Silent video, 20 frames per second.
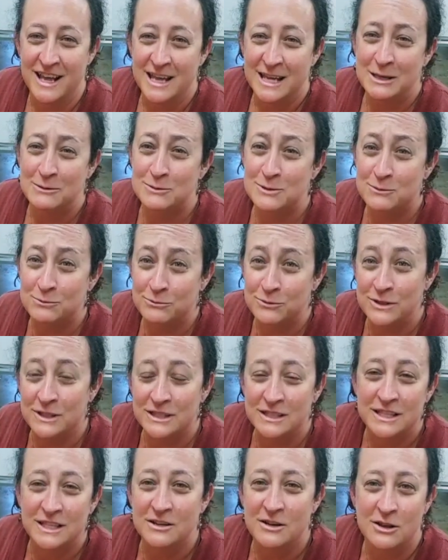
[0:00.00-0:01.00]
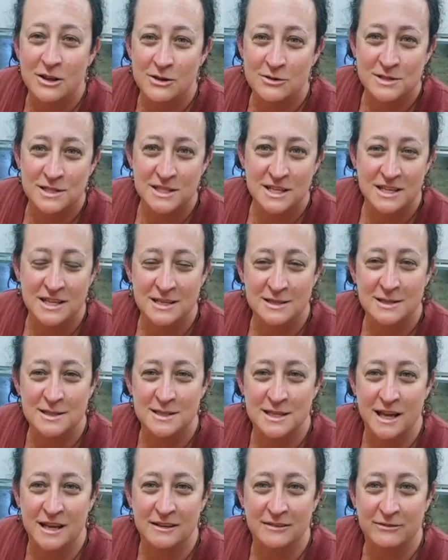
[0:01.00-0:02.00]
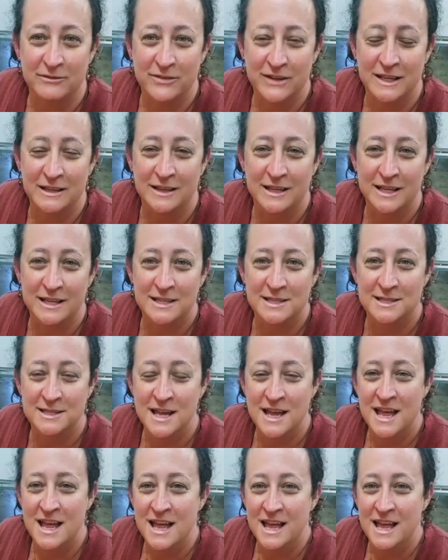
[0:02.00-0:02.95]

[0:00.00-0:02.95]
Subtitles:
he was really close to his son Felix,